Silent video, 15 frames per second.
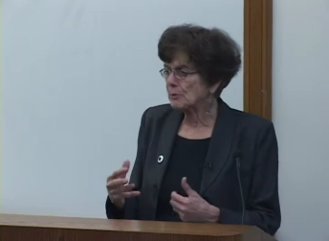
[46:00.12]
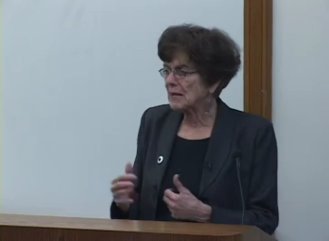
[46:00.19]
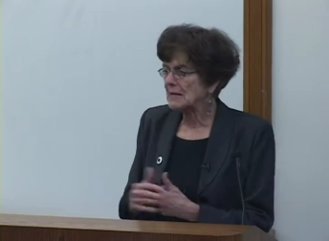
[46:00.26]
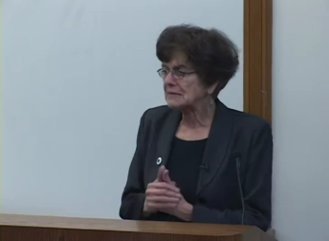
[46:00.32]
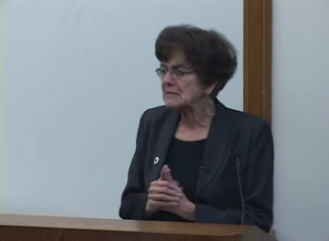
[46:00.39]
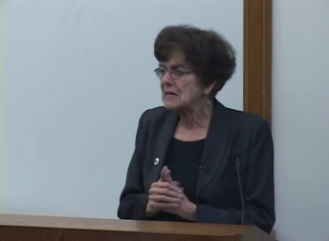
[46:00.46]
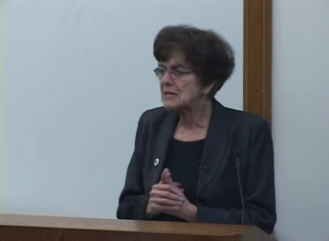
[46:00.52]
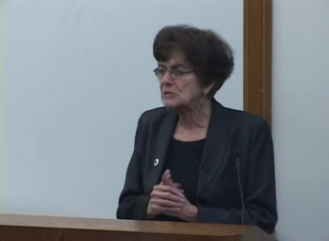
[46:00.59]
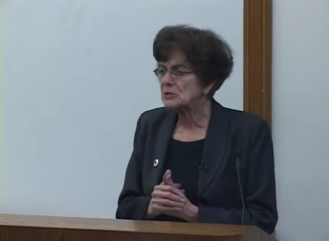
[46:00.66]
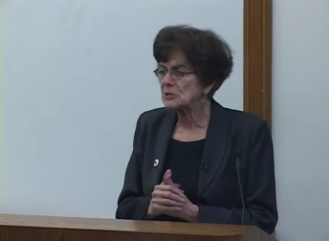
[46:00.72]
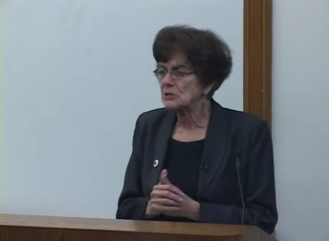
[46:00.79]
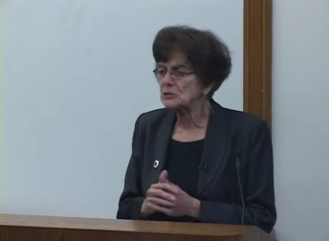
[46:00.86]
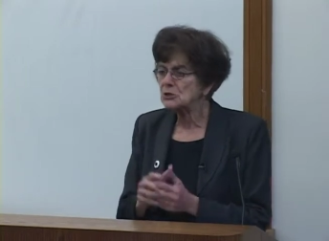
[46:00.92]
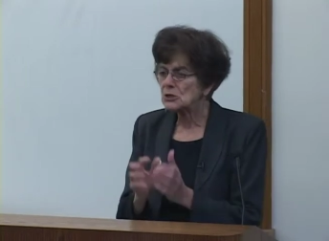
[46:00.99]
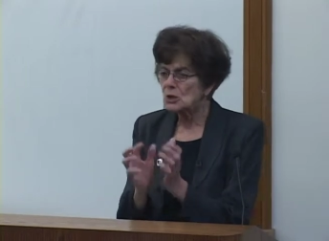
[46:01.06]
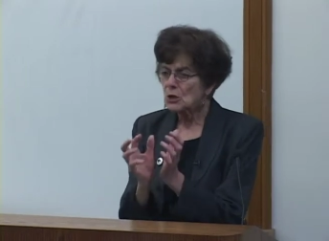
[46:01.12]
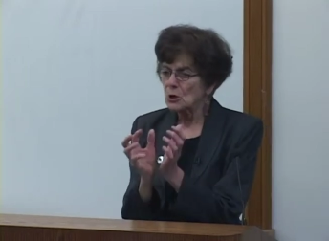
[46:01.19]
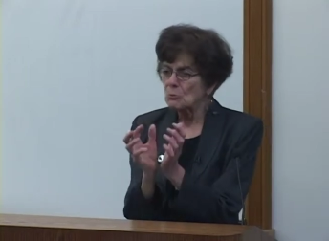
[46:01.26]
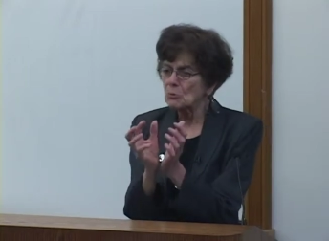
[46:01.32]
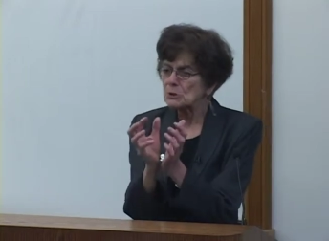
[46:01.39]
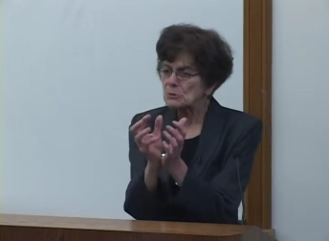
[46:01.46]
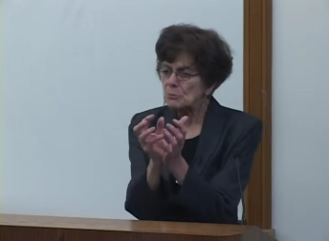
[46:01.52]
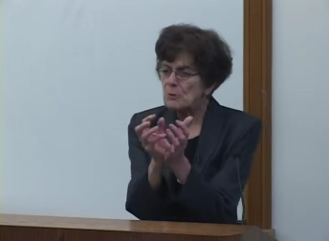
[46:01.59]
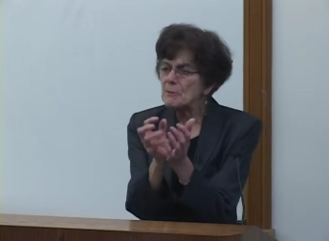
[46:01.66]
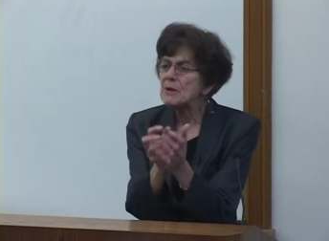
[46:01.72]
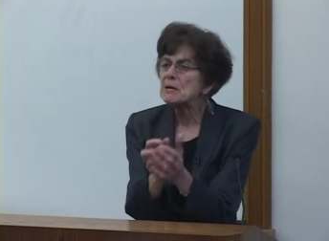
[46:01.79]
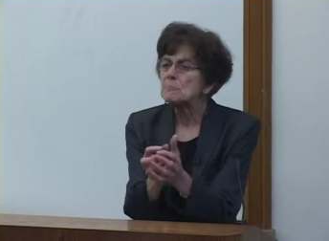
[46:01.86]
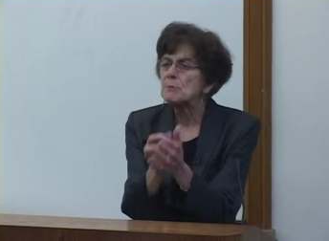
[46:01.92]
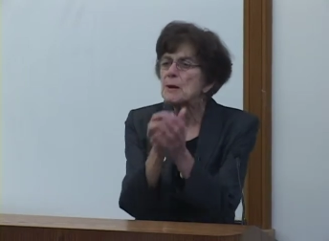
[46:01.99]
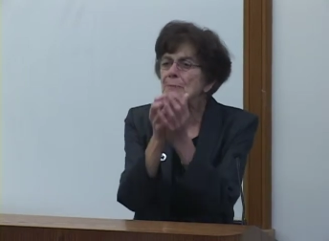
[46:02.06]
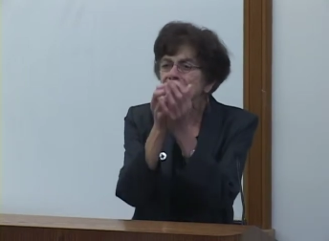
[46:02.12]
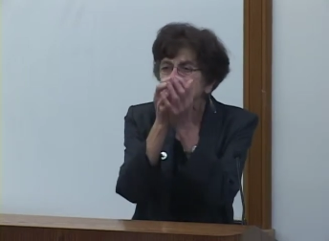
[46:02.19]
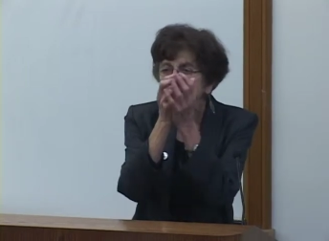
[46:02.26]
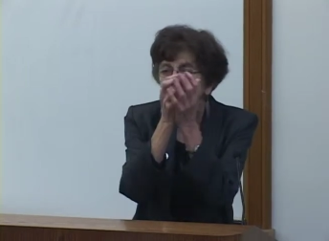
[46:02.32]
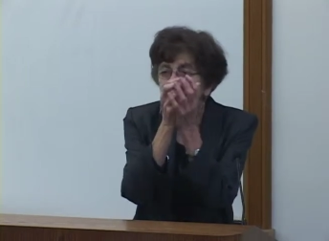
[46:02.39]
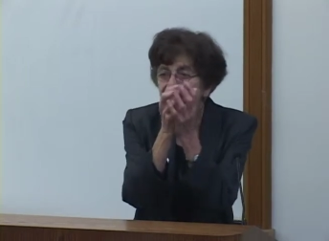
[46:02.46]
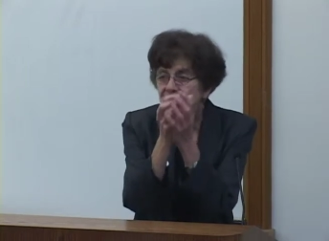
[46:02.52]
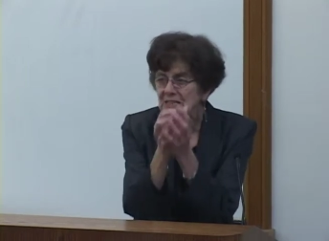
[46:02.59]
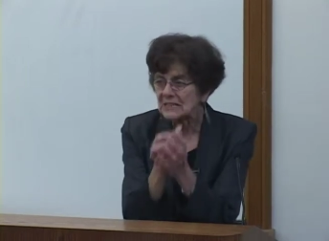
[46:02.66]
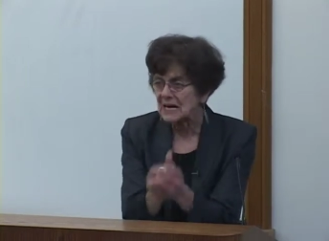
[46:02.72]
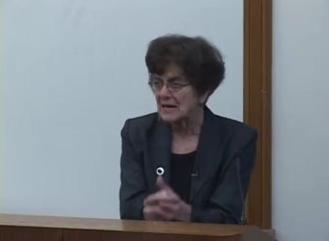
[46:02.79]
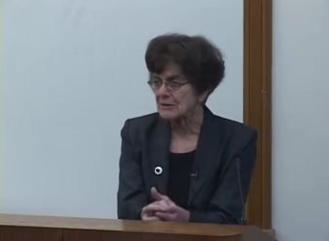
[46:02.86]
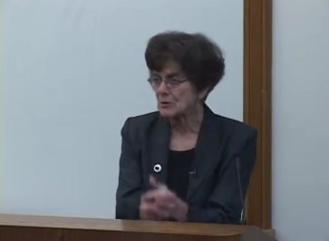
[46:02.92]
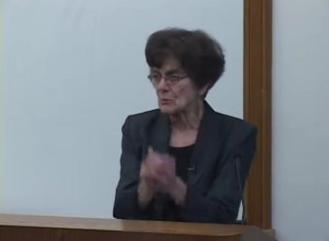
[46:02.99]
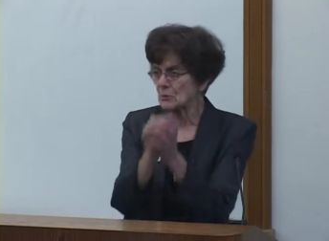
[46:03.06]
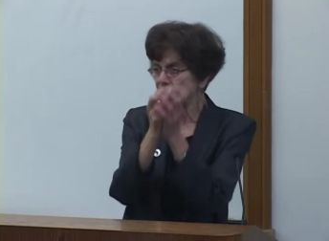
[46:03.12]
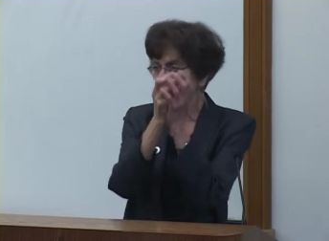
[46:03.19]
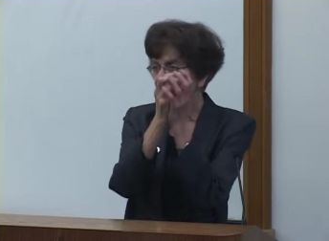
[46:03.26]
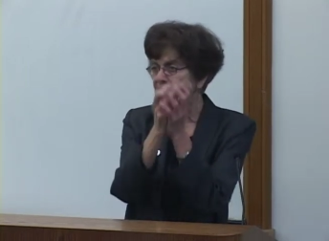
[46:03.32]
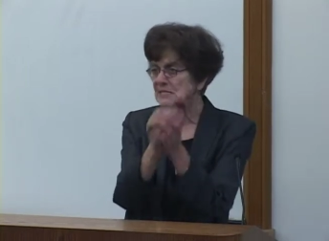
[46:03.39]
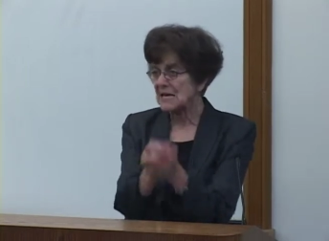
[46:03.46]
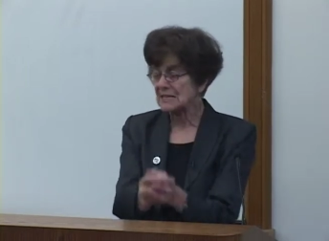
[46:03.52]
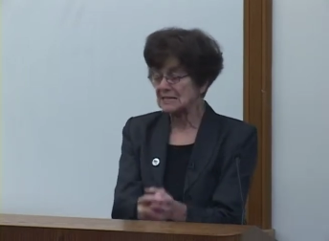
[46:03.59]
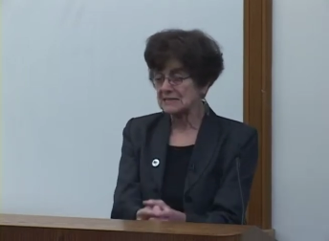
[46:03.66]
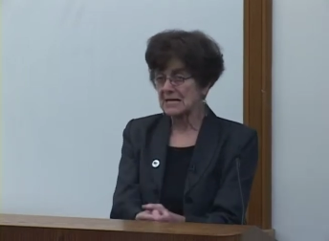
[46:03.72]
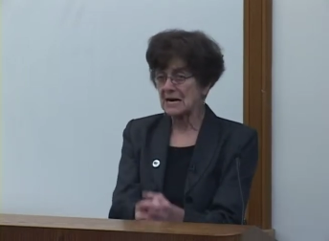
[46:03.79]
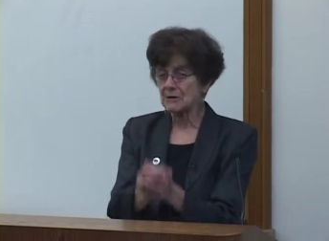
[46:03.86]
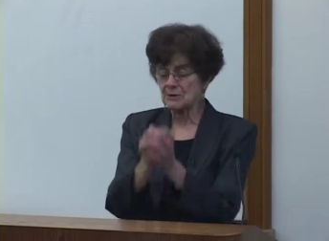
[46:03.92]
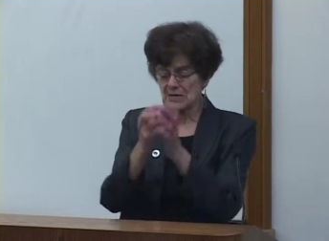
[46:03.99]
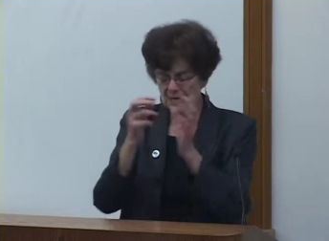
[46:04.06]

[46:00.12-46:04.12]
plantations which permitted people to live together with some solidarity